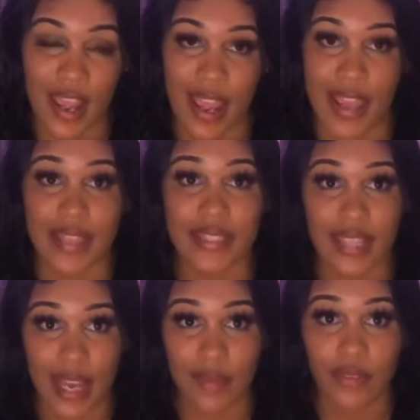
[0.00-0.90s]
it's
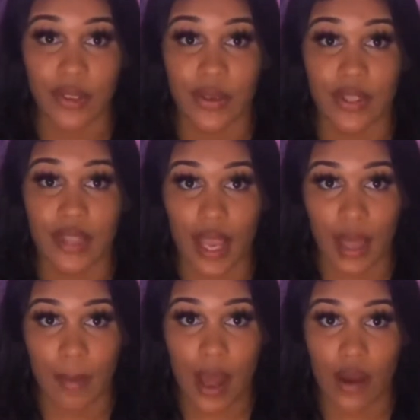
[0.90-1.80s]
time for you to think
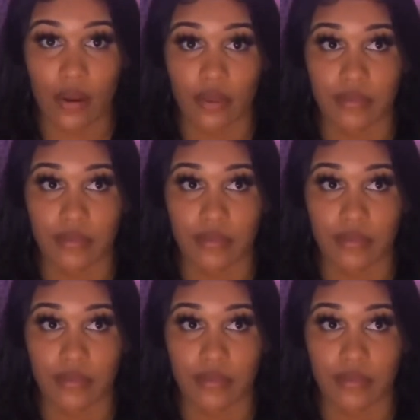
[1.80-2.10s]
about,